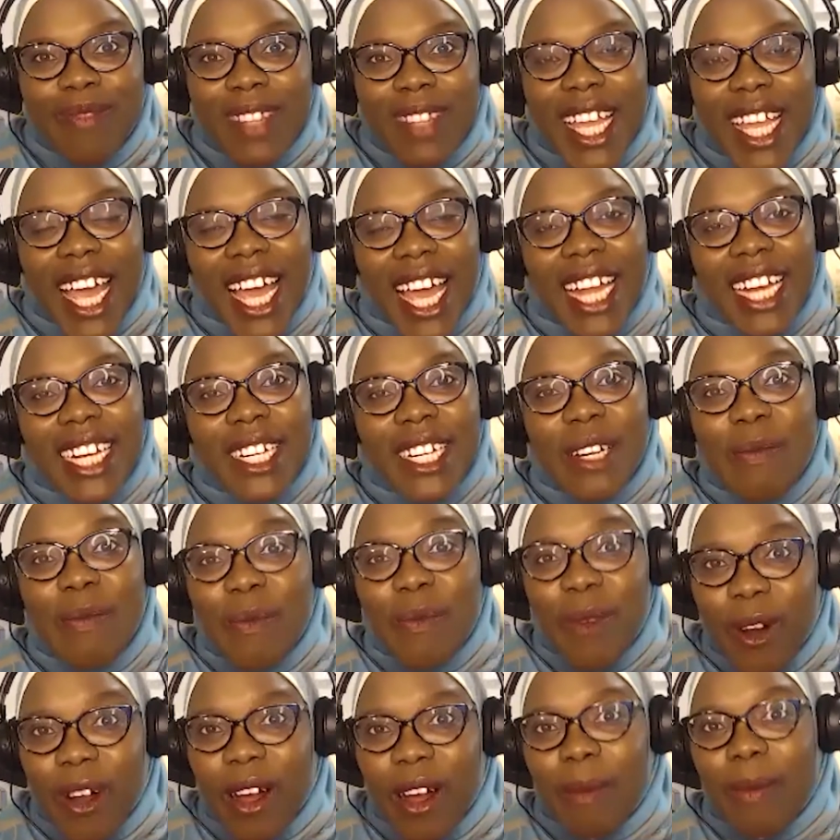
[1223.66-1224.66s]
and learn
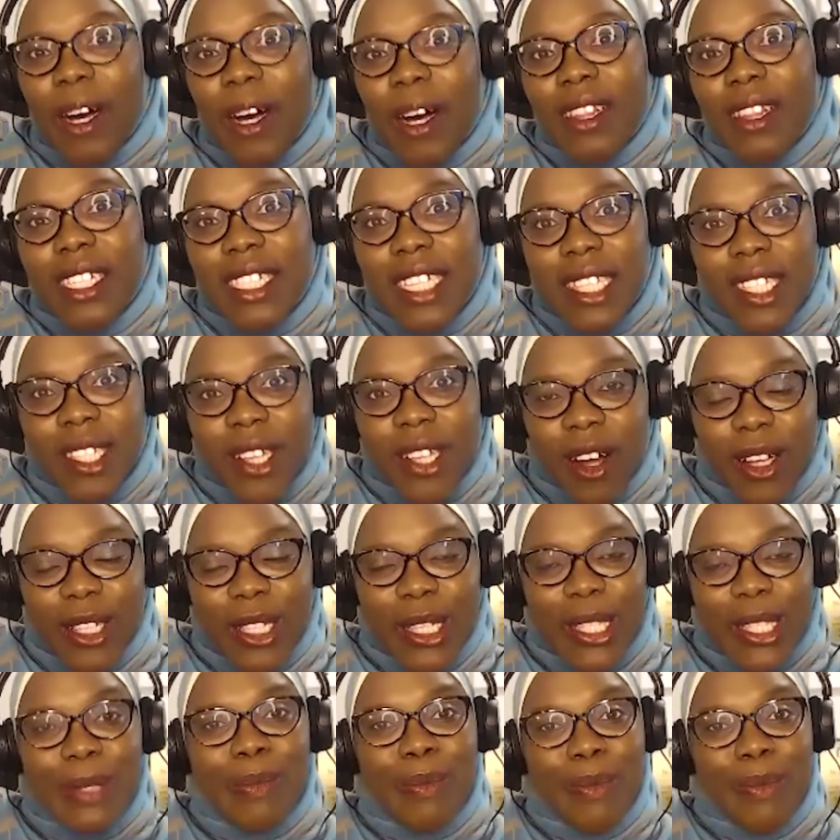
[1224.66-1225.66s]
more about the
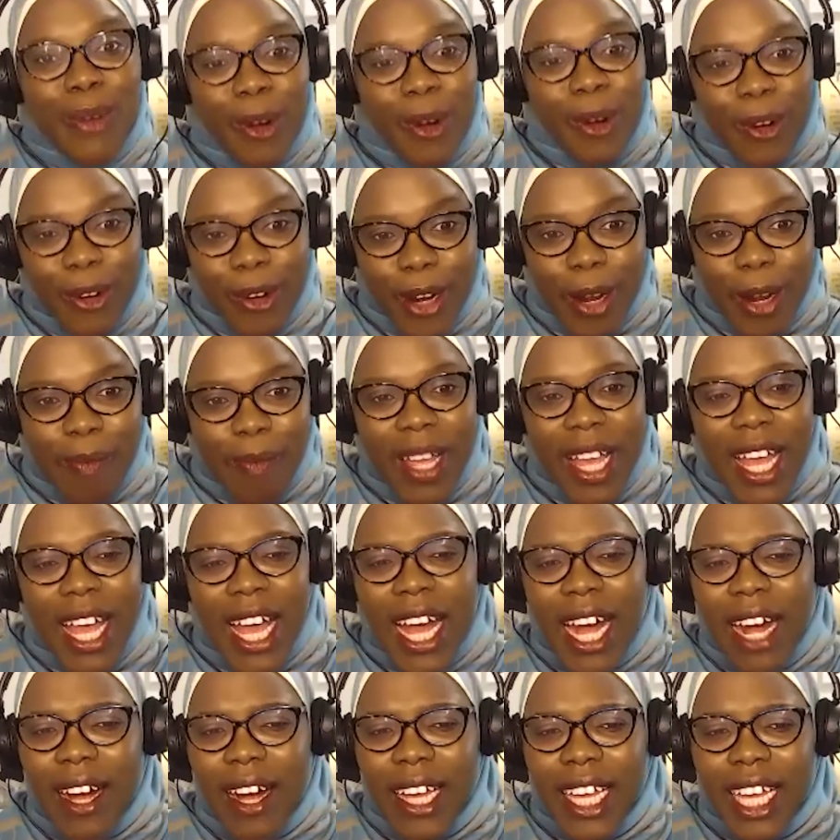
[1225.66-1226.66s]
Detoxothon program,
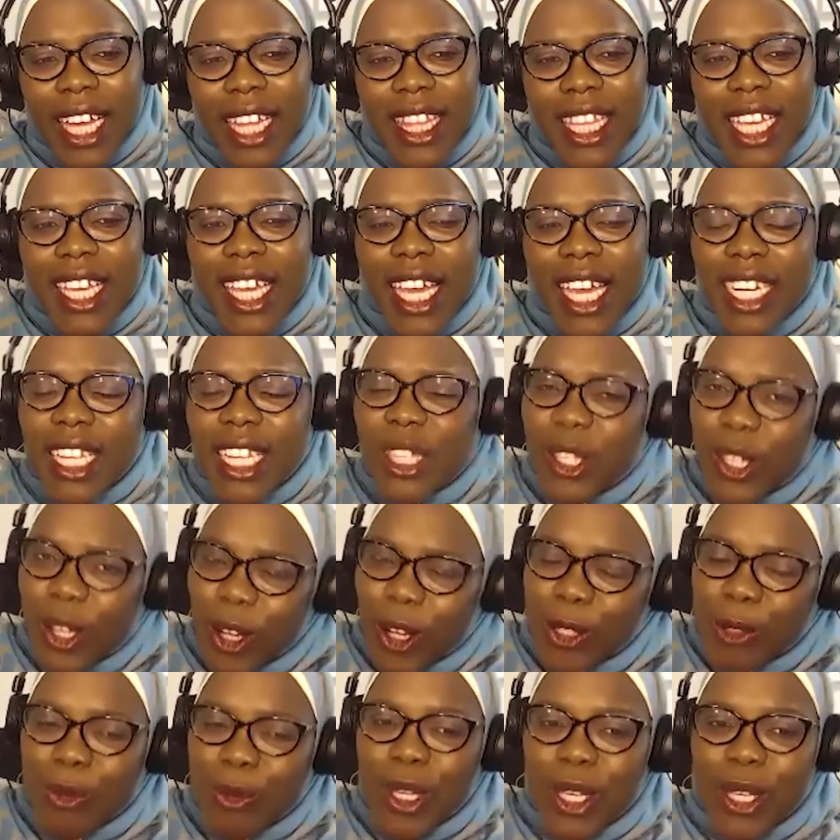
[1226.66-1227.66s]
how can they get in
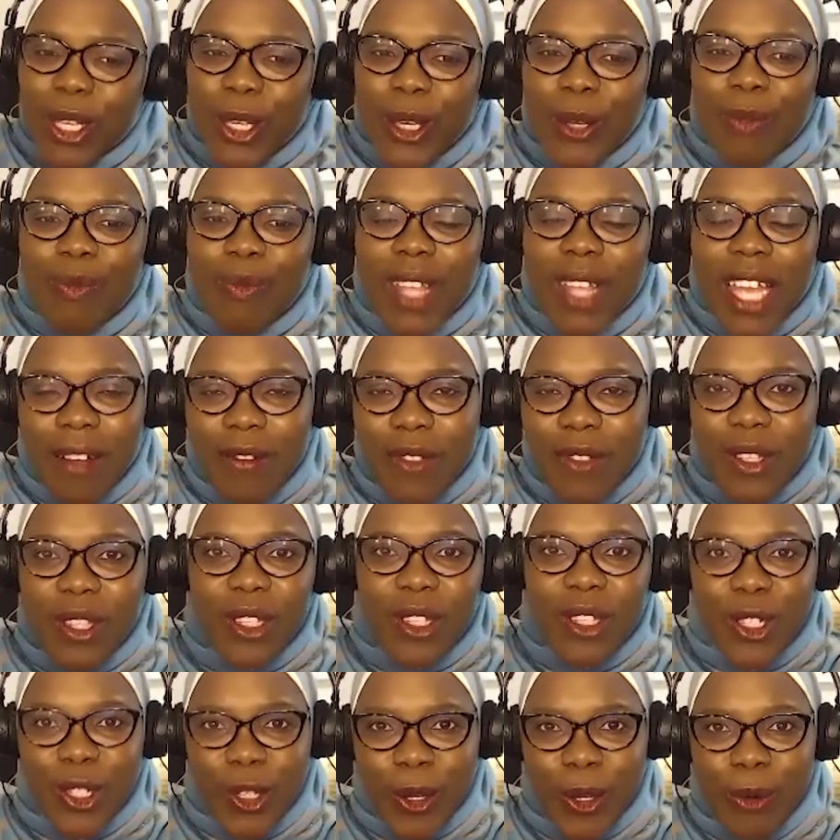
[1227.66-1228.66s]
touch with you after the
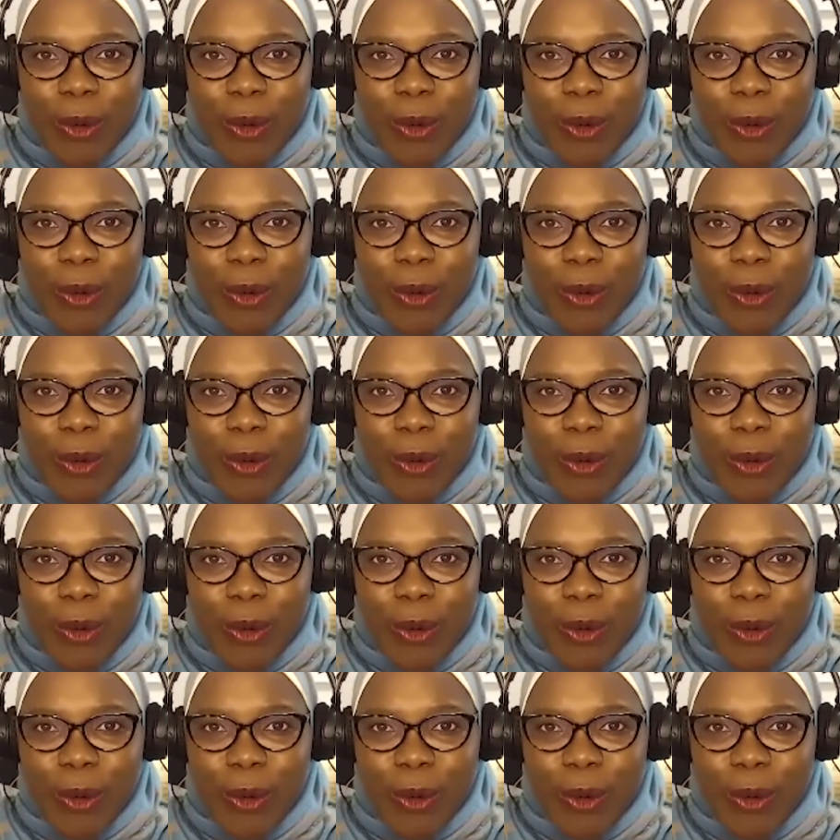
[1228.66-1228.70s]
show?